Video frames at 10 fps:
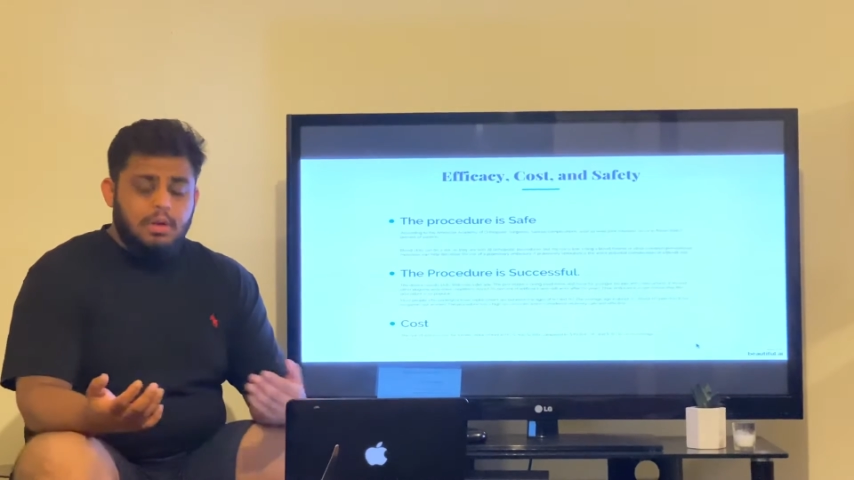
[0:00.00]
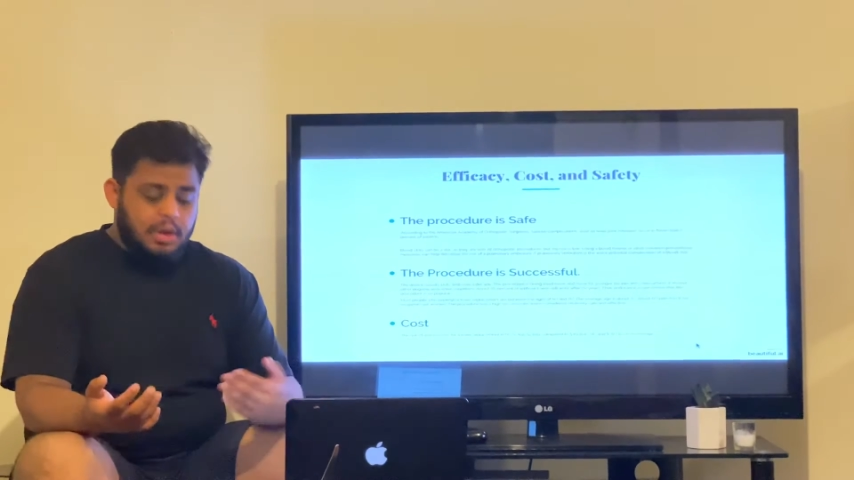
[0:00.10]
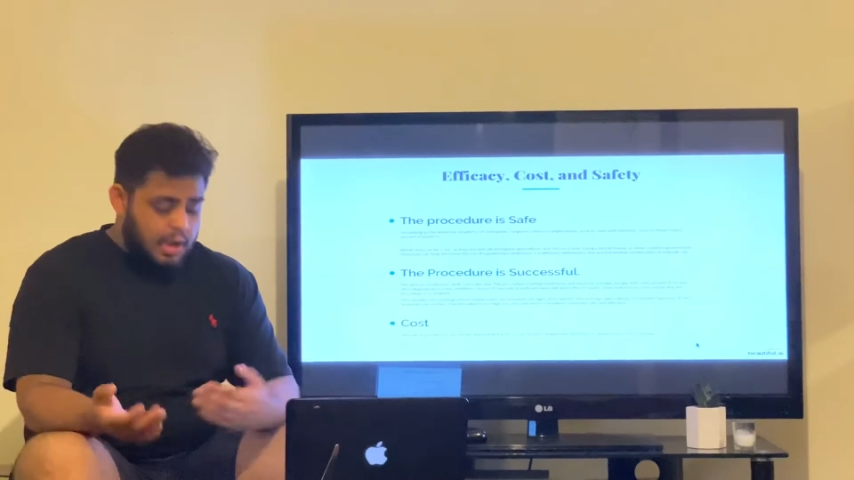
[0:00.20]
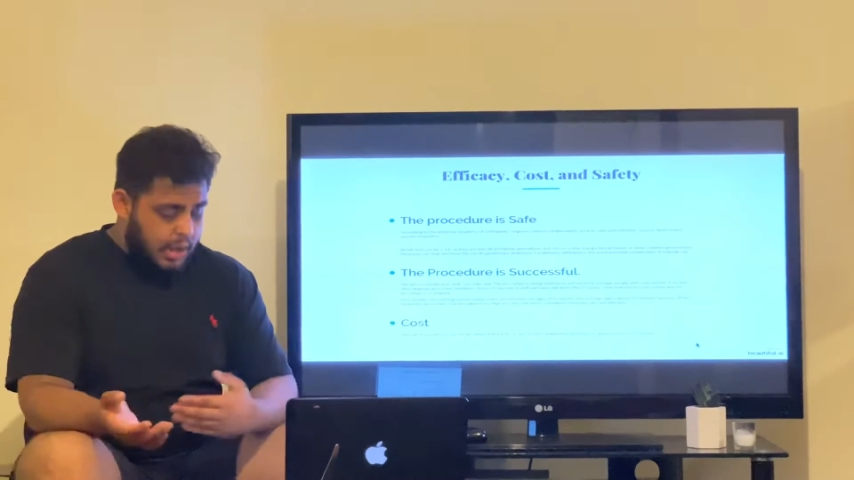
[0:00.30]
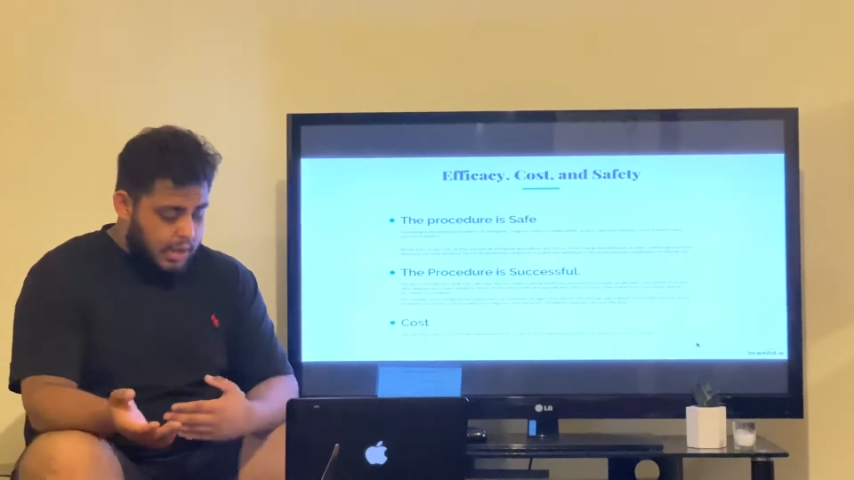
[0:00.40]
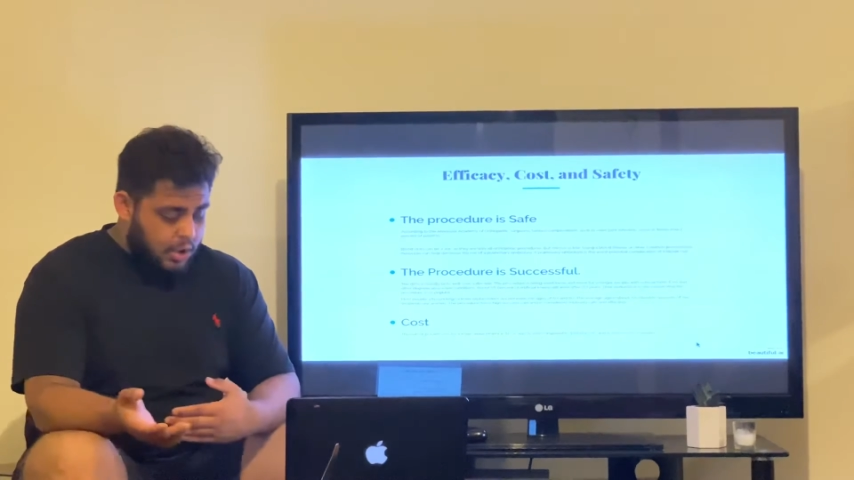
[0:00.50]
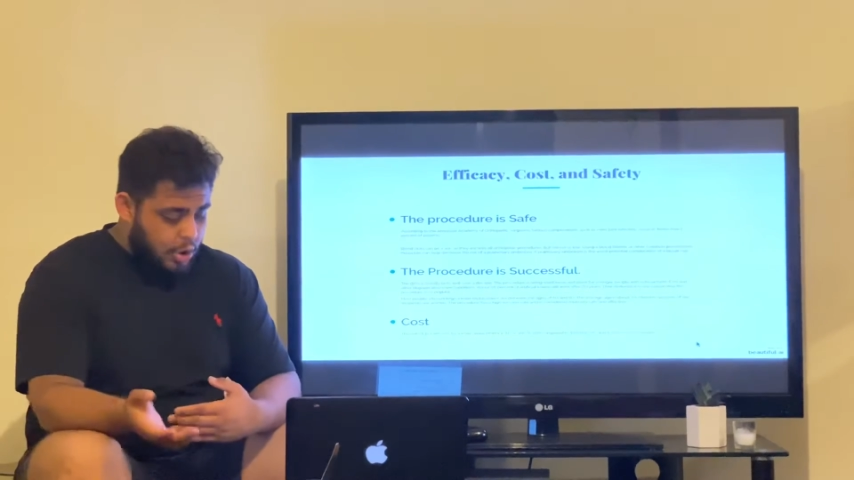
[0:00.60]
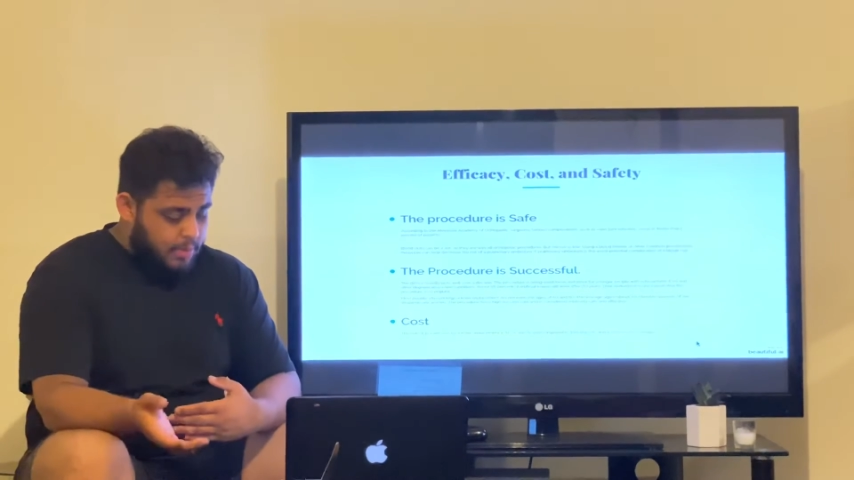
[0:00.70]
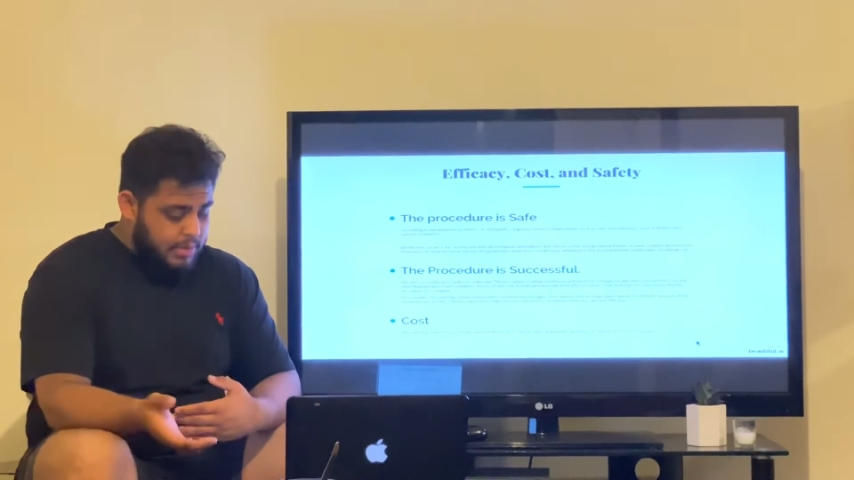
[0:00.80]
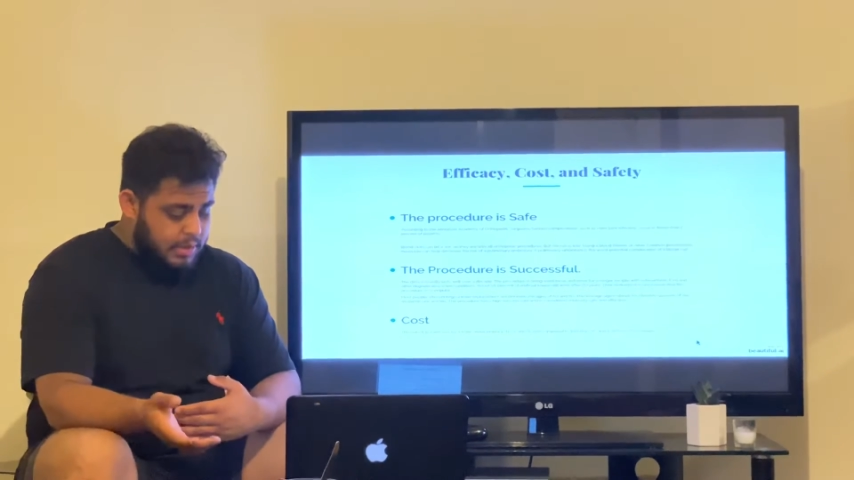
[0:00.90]

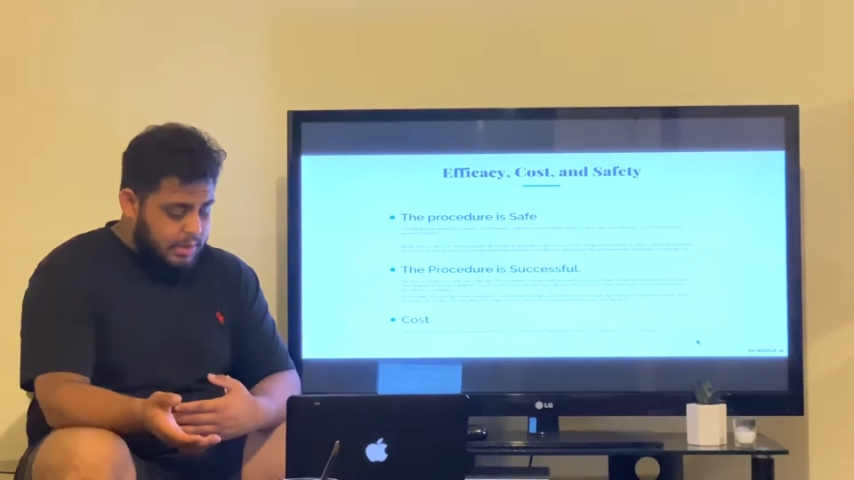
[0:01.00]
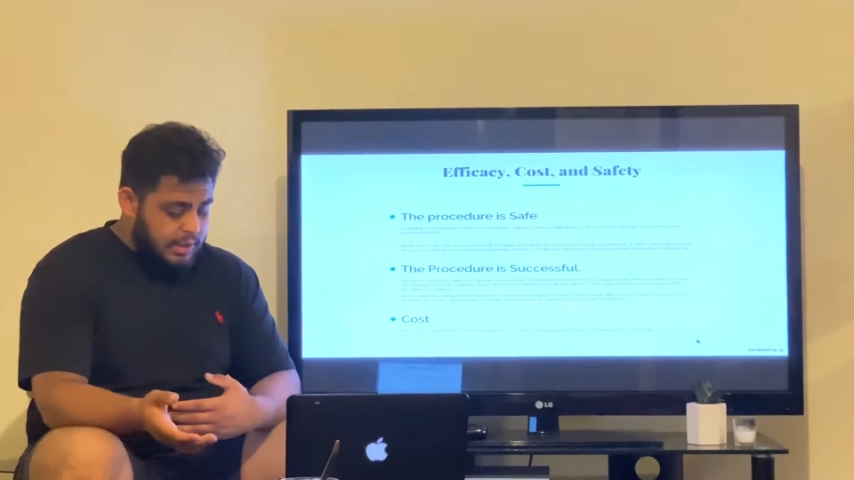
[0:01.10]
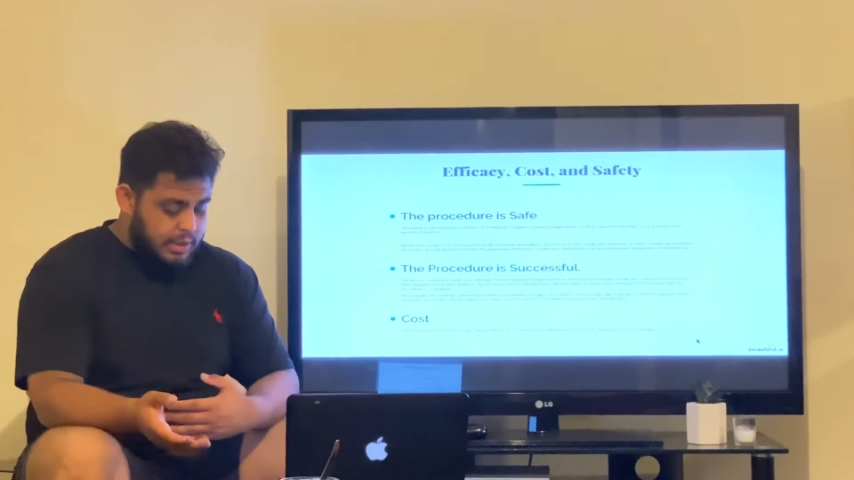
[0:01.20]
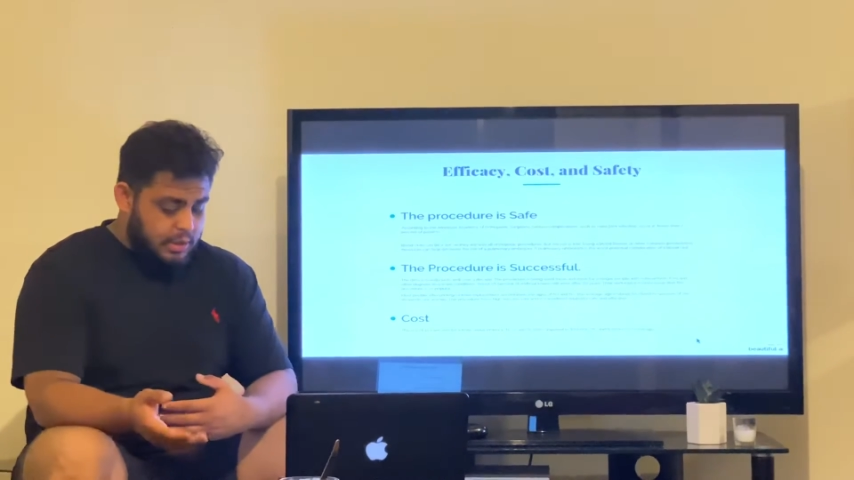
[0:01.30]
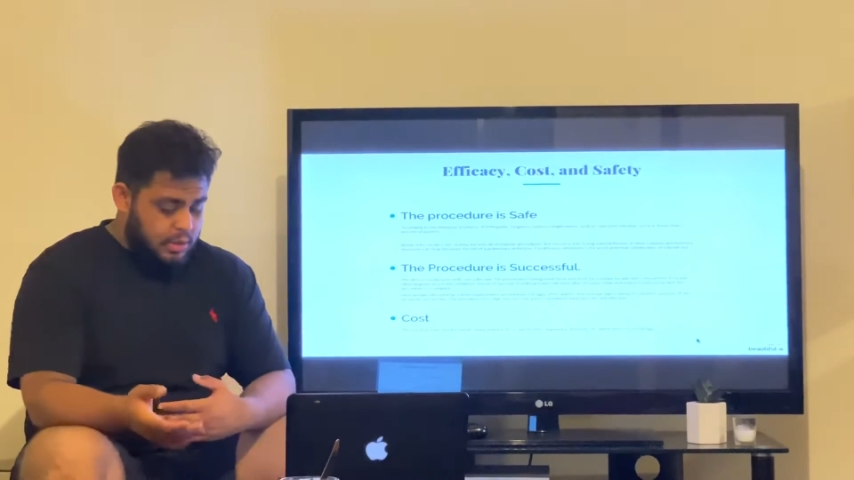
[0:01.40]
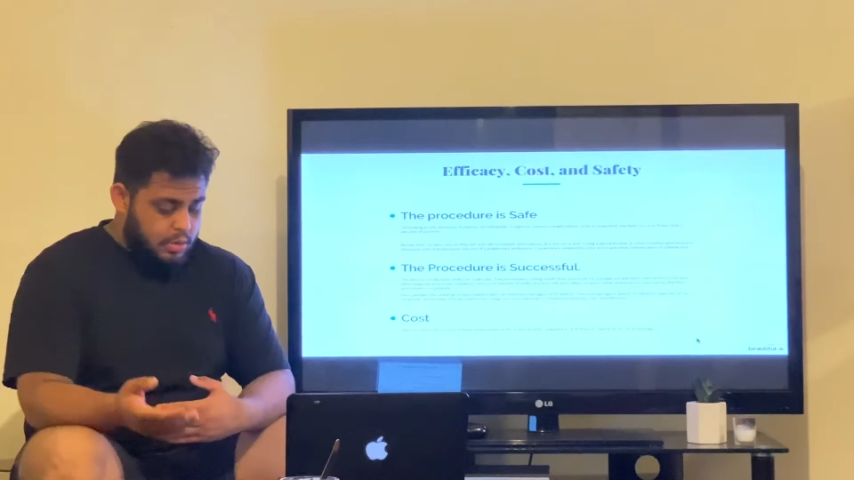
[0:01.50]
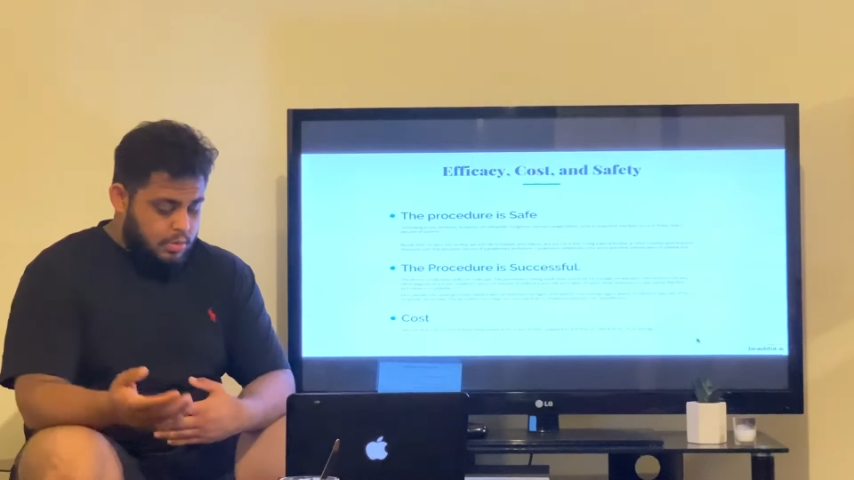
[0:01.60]
common in